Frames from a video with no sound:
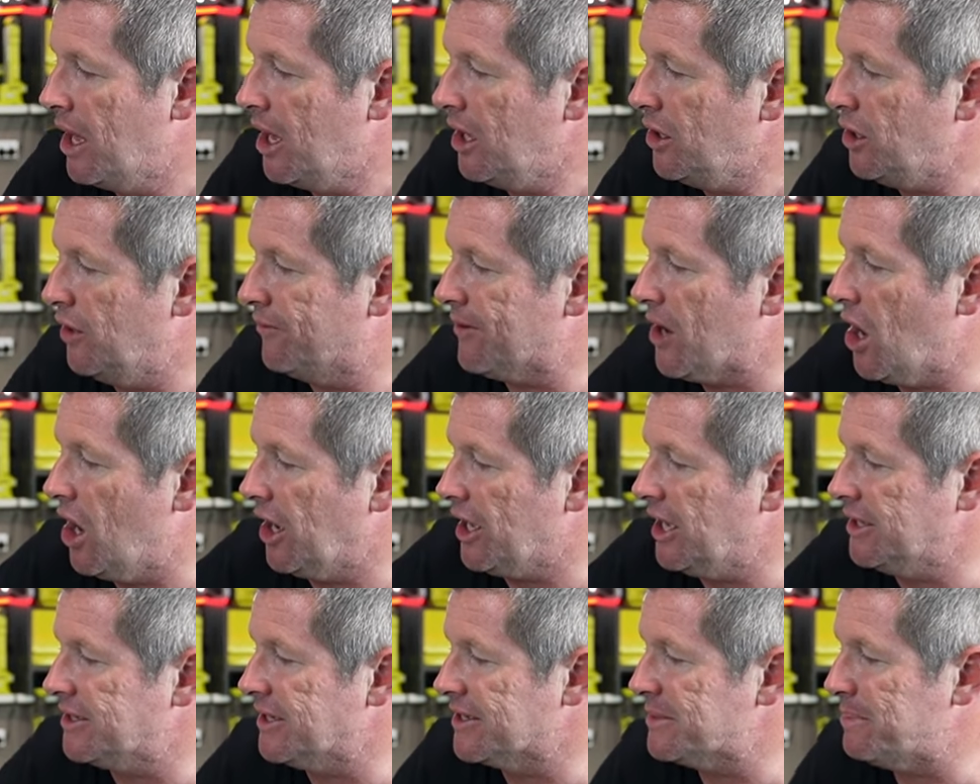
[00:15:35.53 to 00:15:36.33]
You've got
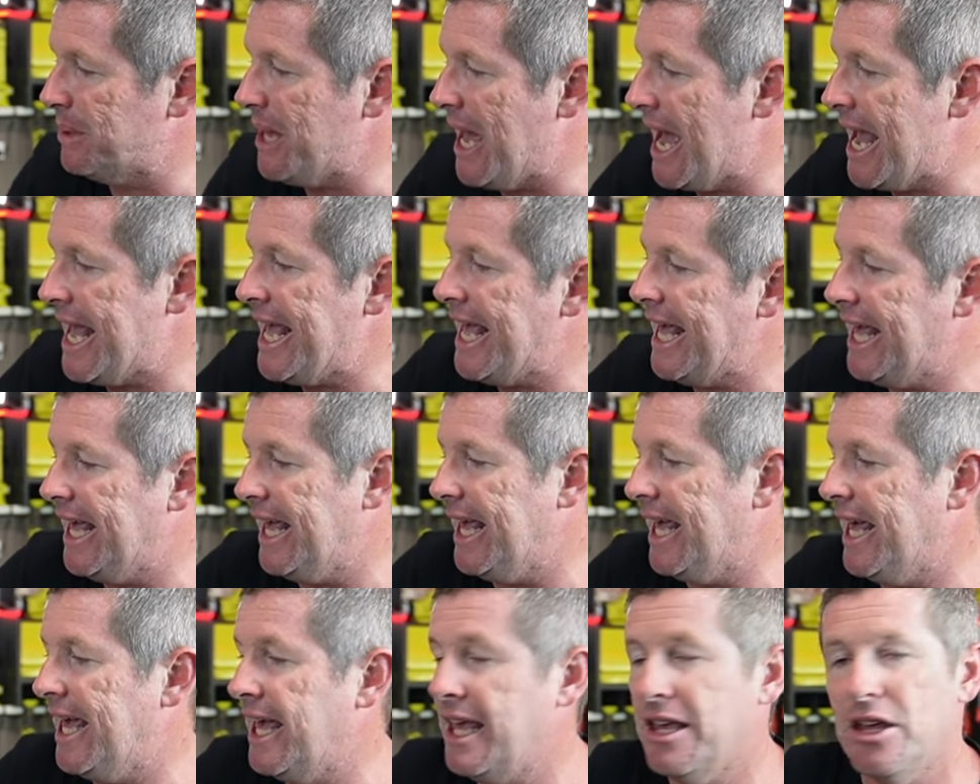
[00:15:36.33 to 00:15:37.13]
your display
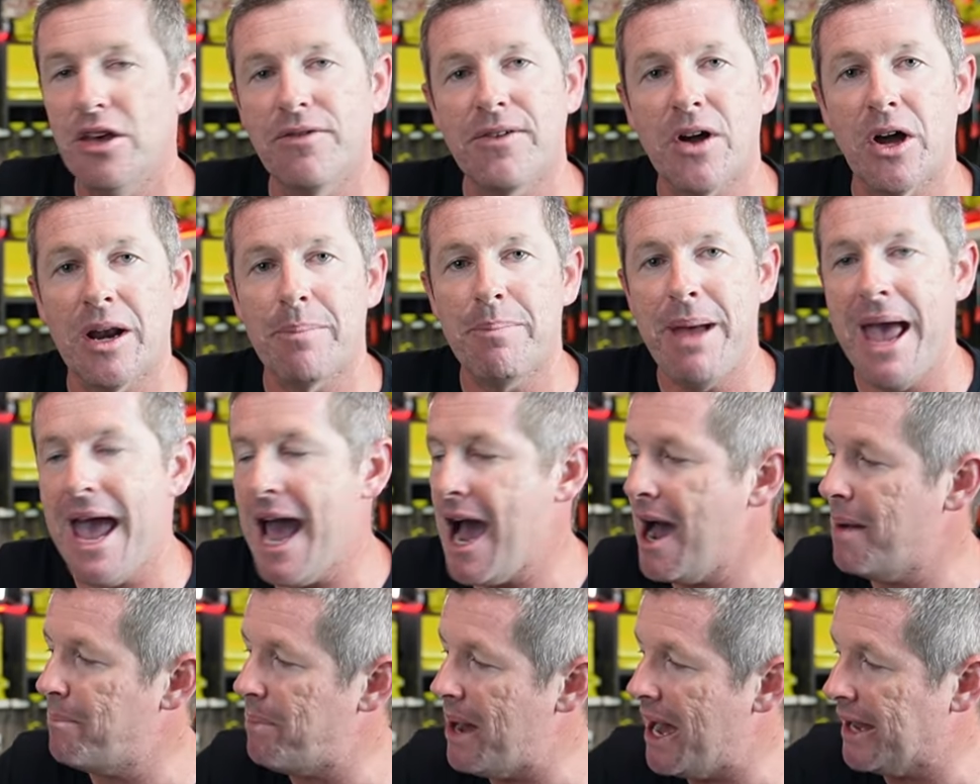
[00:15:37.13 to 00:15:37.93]
here, you've got a
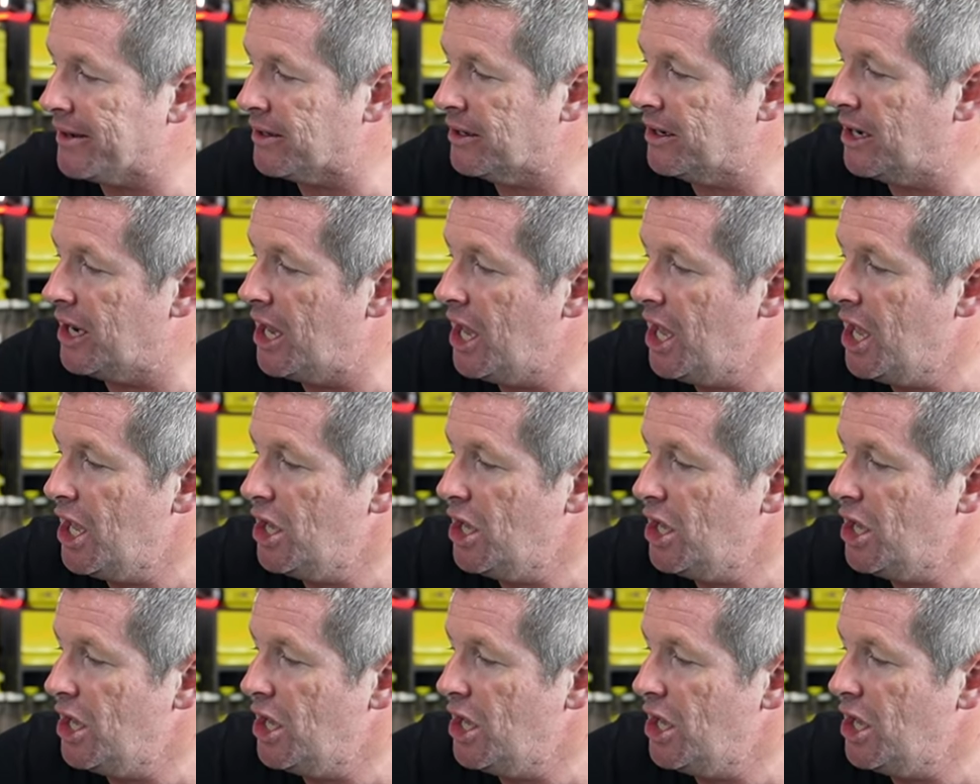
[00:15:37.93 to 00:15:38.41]
power button,